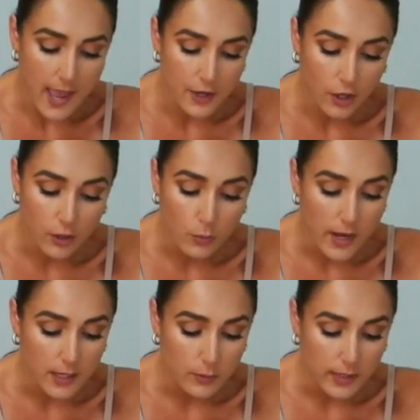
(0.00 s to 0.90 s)
And our
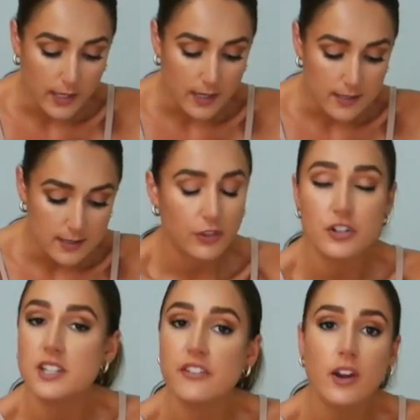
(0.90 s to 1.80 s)
wedding weekend,
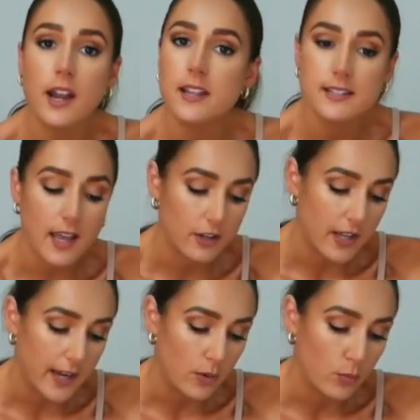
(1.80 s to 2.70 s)
Thursday, Friday, Saturday,